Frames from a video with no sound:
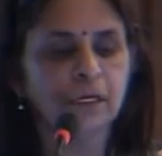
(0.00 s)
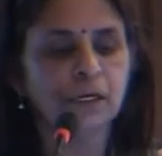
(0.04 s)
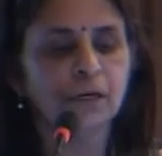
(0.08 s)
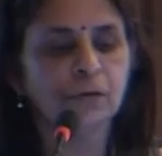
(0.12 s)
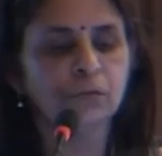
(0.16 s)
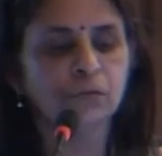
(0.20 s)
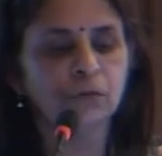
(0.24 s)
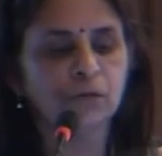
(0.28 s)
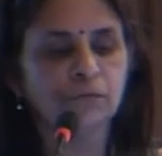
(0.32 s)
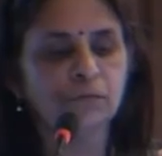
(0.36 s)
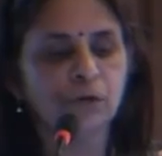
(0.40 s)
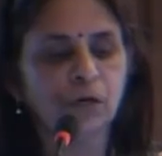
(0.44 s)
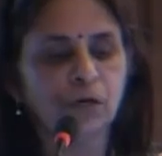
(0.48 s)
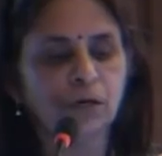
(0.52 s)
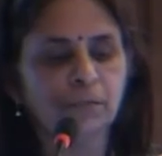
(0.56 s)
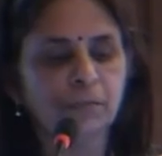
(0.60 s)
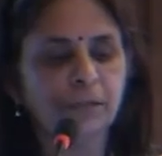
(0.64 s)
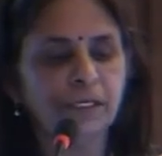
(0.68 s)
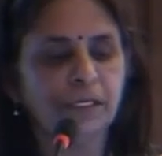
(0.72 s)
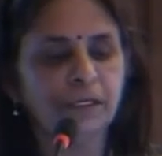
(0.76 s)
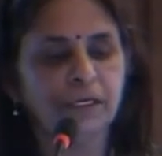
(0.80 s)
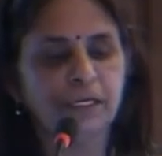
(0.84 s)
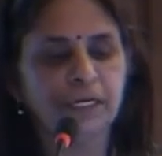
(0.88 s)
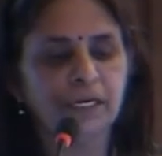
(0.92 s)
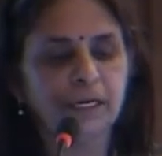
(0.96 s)
who have all been
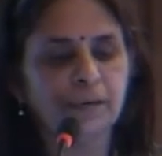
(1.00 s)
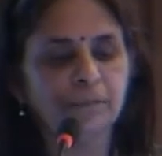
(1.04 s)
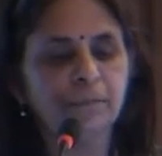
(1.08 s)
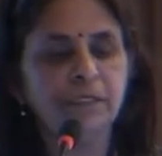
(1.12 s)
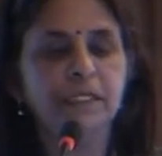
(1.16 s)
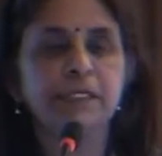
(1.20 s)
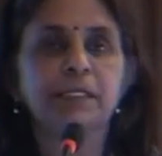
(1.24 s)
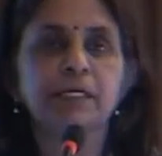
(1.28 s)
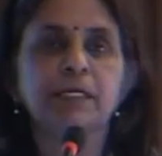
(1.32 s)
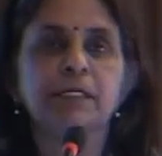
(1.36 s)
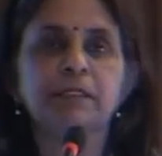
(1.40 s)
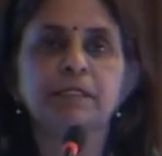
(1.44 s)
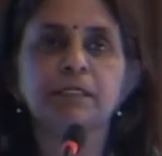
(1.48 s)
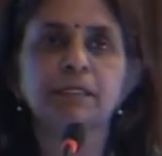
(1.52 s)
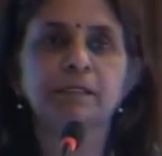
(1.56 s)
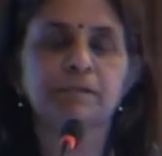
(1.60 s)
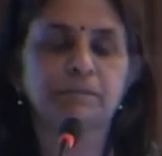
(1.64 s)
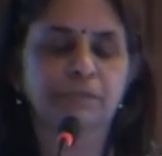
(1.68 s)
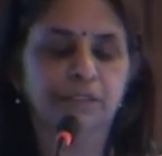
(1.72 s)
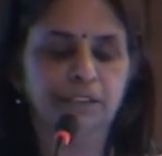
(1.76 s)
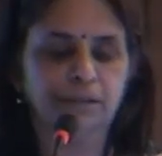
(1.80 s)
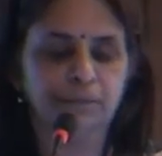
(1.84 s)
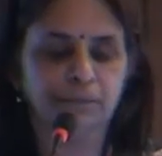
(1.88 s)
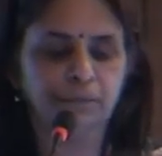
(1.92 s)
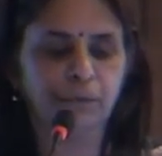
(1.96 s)
rehabilitated
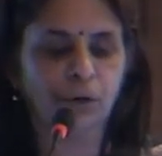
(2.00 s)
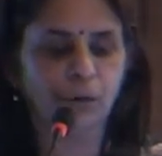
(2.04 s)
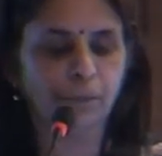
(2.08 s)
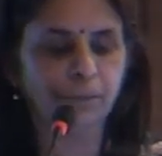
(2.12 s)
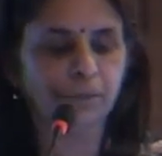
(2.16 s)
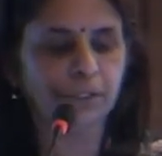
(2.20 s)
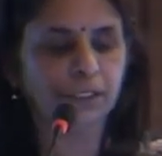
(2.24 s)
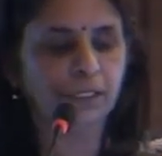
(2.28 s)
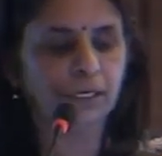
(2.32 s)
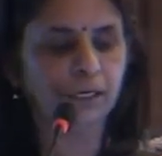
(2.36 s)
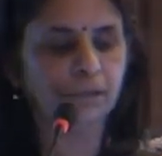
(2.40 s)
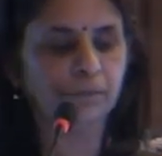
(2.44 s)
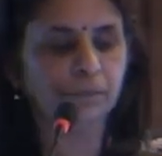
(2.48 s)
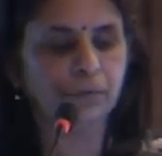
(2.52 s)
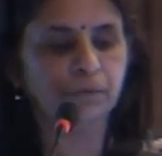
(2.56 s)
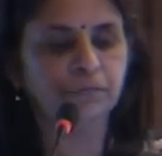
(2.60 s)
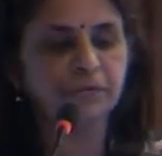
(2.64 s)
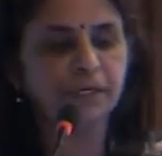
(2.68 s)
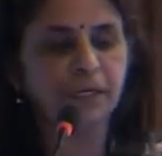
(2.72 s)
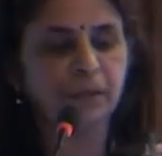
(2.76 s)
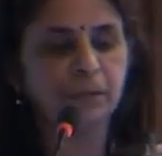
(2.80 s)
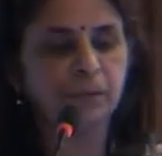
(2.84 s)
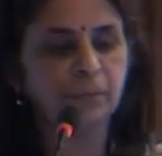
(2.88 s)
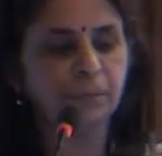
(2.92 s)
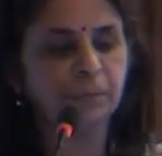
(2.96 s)
with proper type of
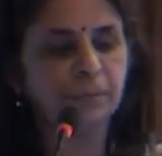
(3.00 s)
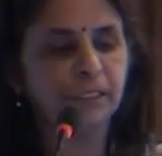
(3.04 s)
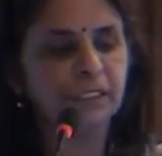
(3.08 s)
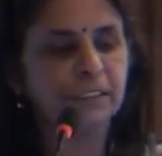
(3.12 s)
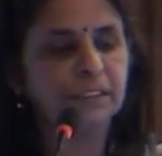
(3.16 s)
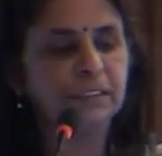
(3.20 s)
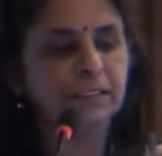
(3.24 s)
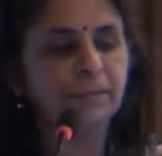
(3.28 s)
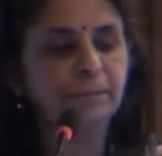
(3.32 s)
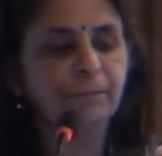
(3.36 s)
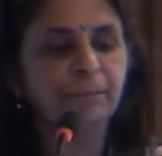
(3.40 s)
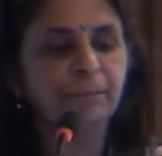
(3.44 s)
equipment.